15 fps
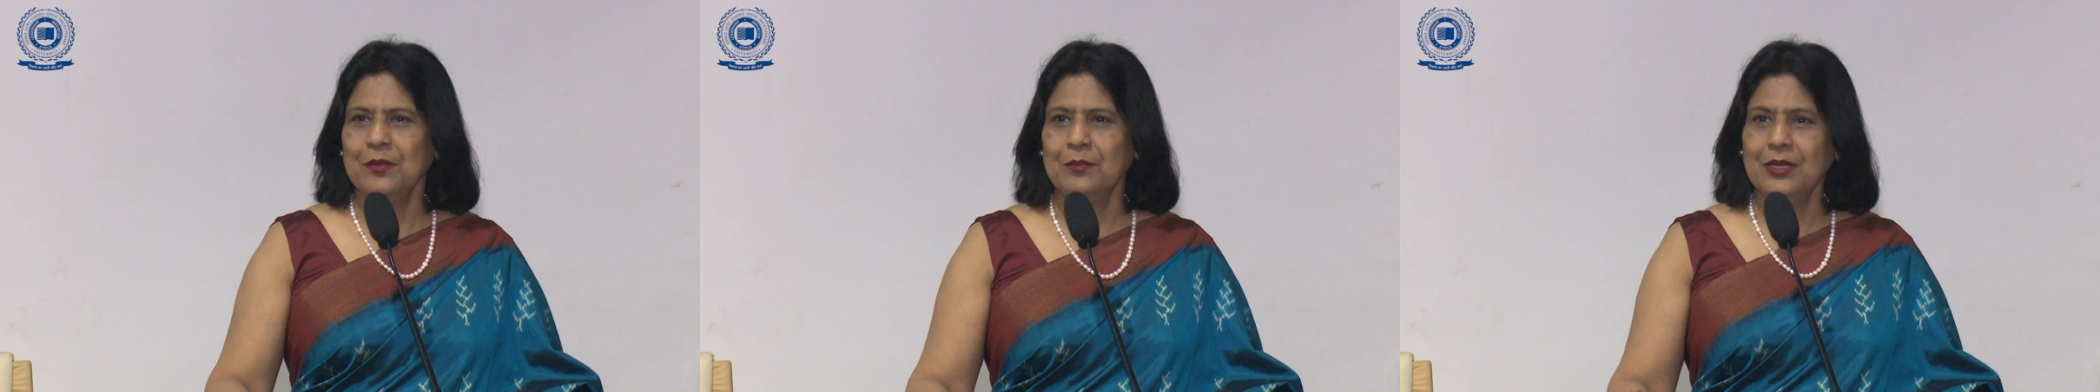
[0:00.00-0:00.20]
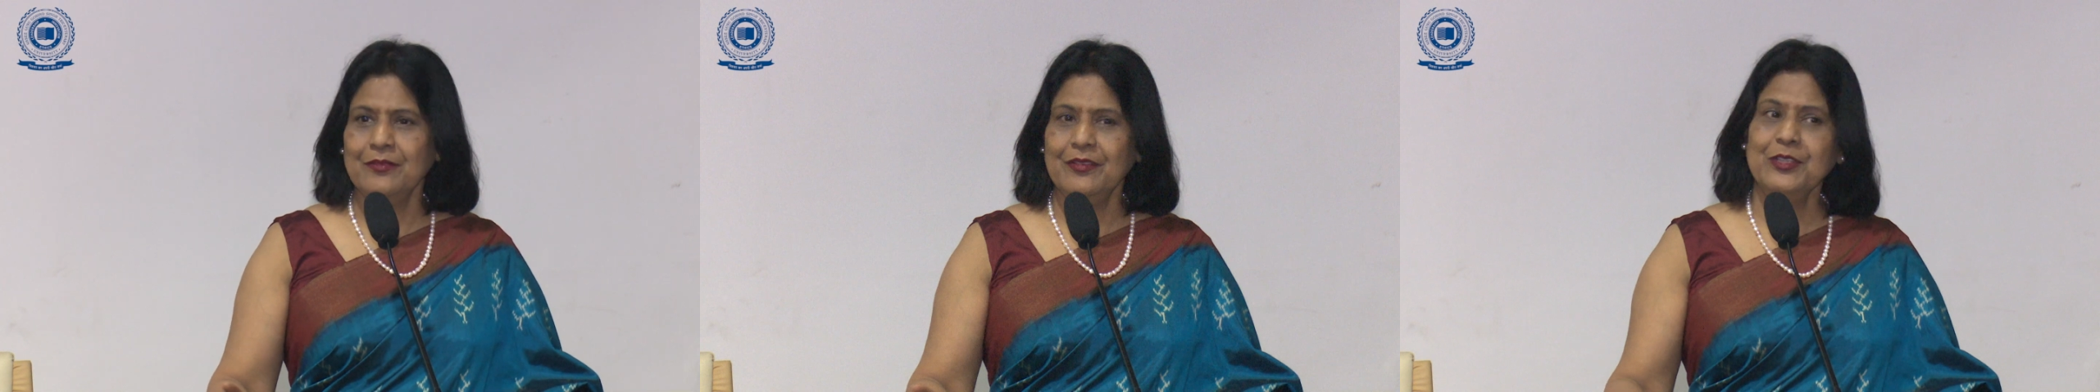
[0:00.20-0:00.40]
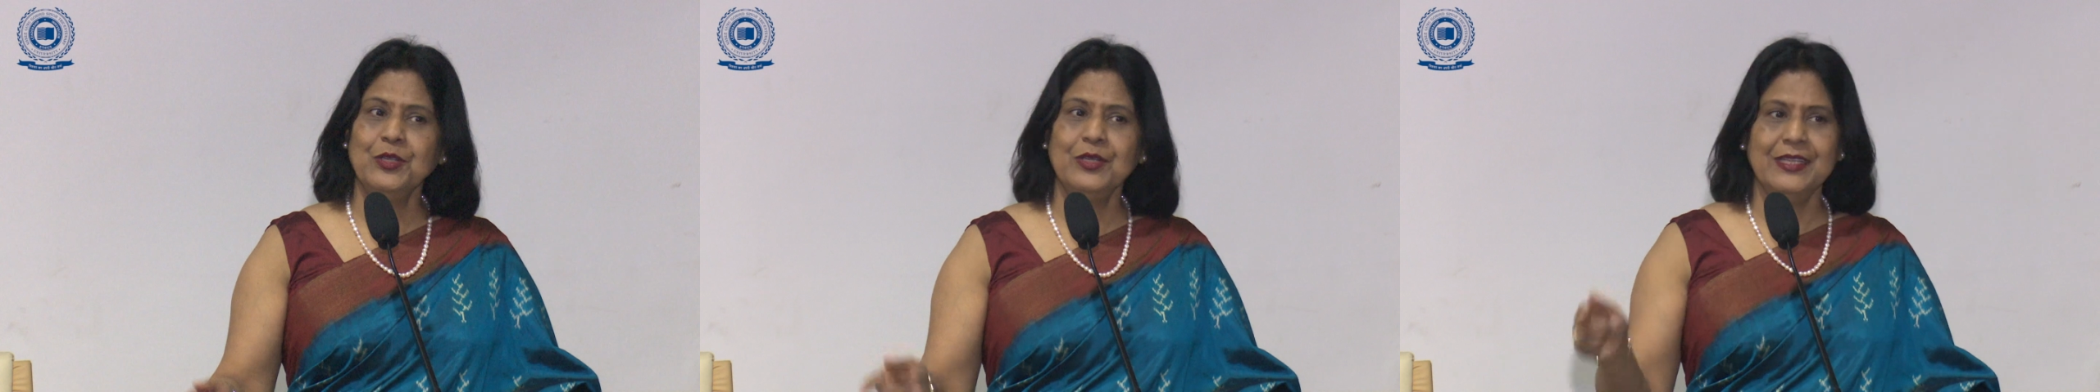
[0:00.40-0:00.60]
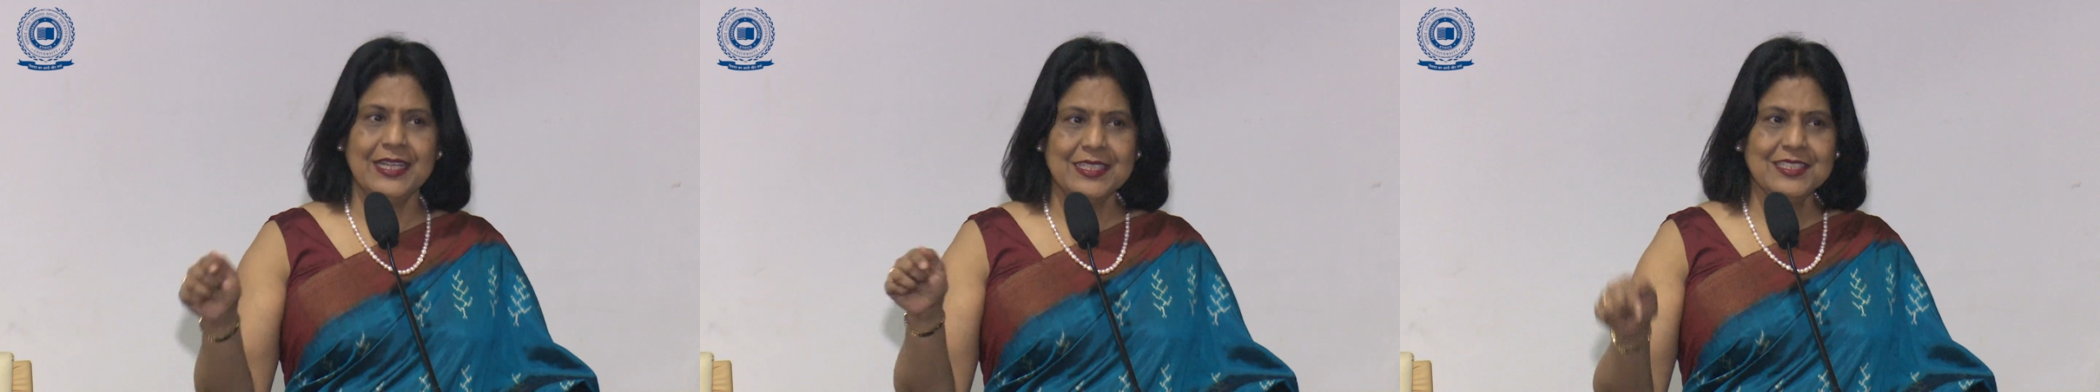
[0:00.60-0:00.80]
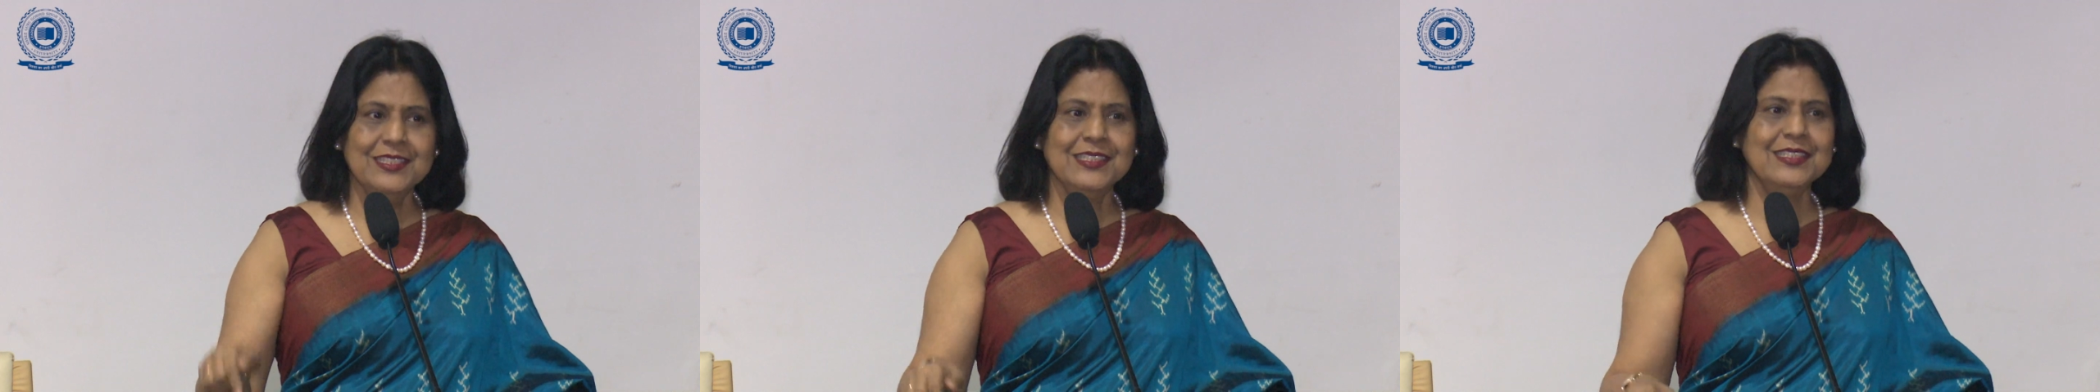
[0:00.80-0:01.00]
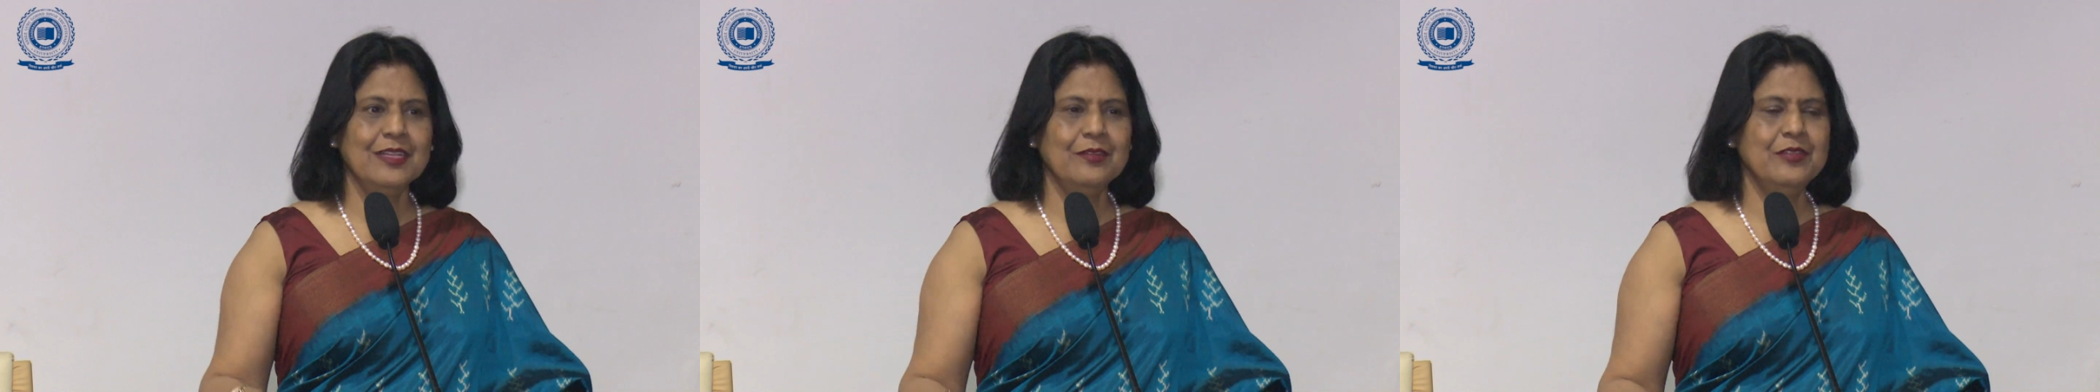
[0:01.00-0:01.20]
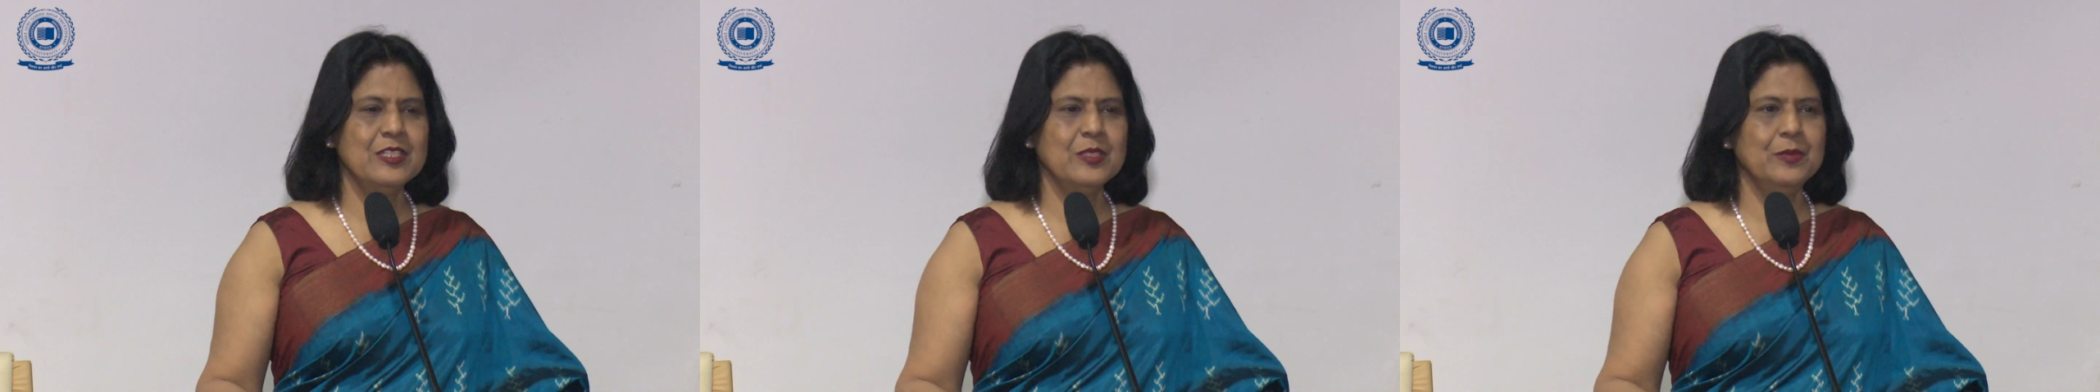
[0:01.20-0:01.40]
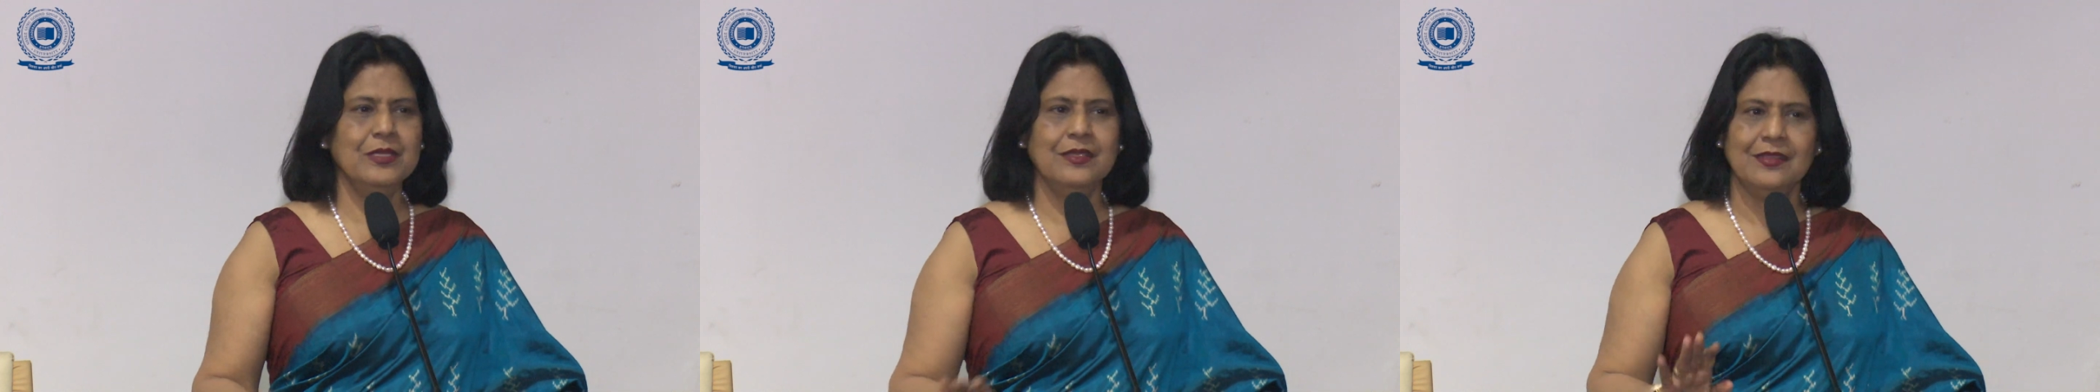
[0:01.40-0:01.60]
But when your denture teeth are
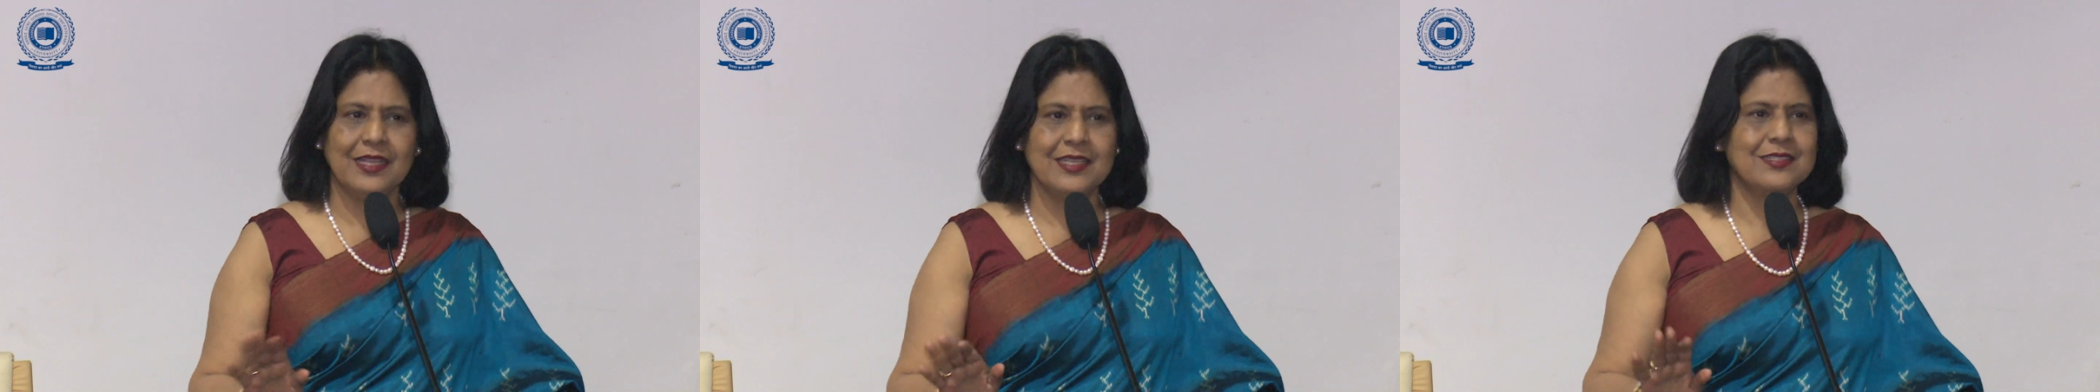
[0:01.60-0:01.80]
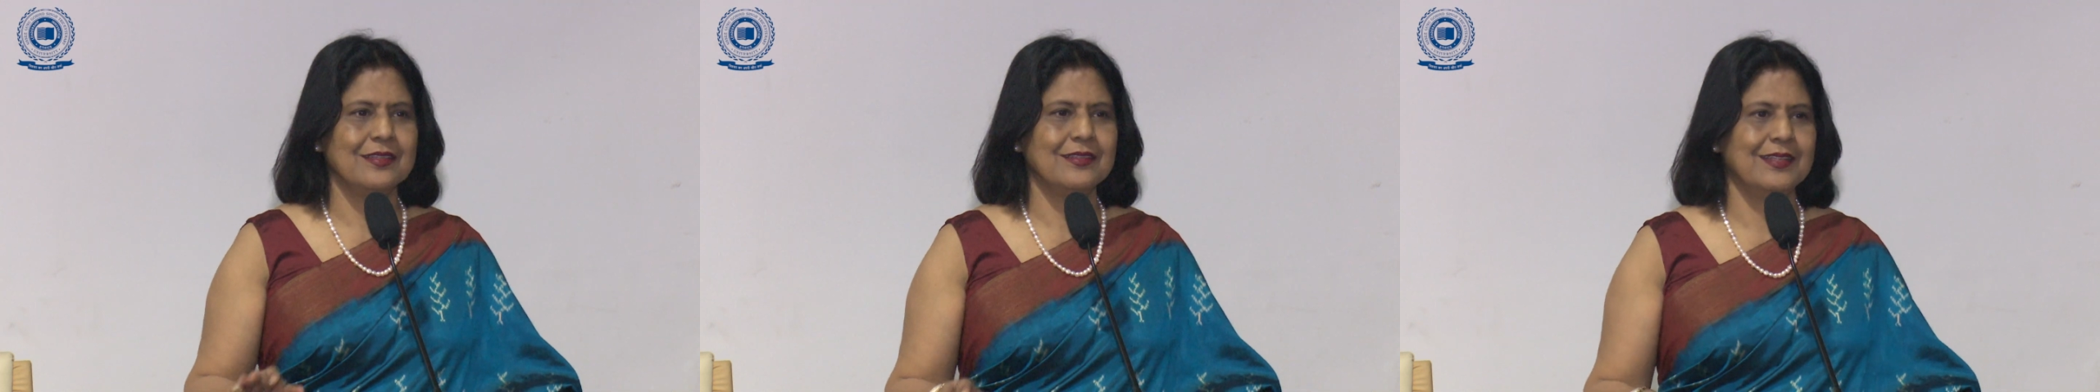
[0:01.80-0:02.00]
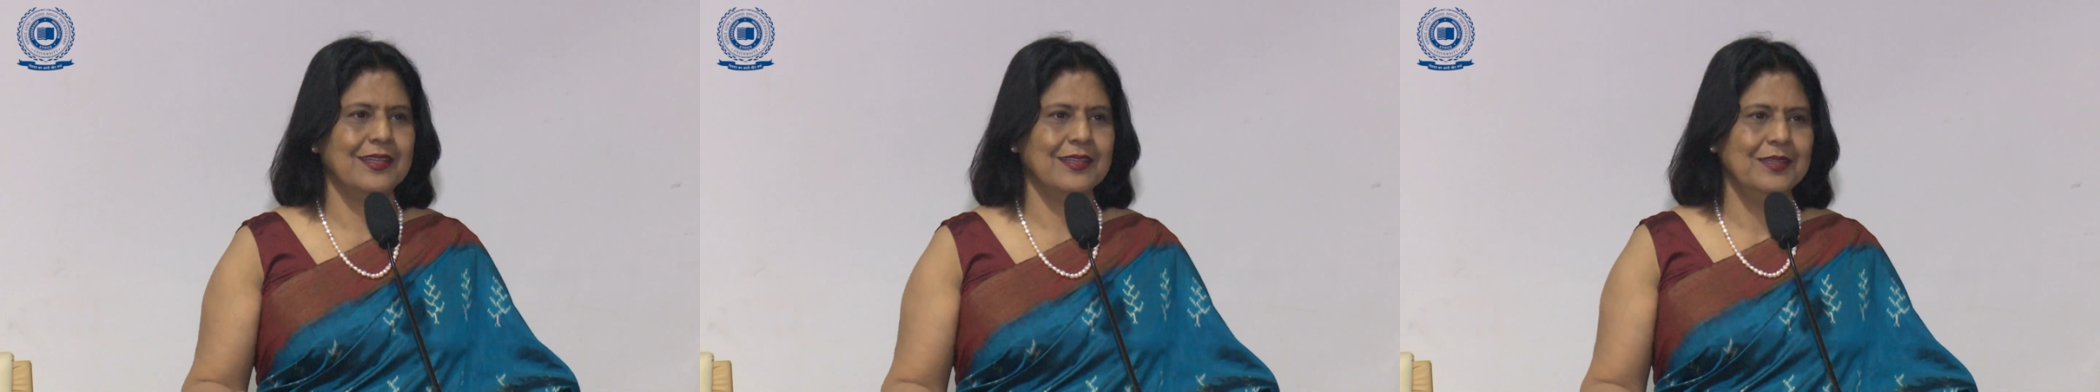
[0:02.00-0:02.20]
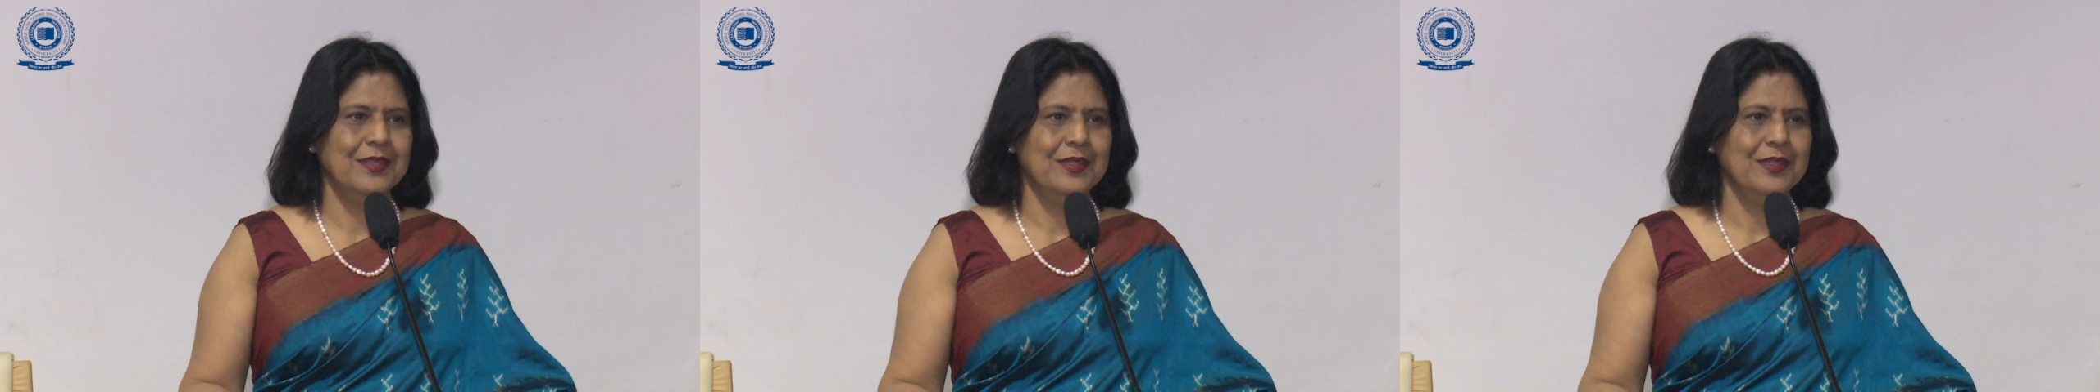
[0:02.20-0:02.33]
visible, nahi chalta hai.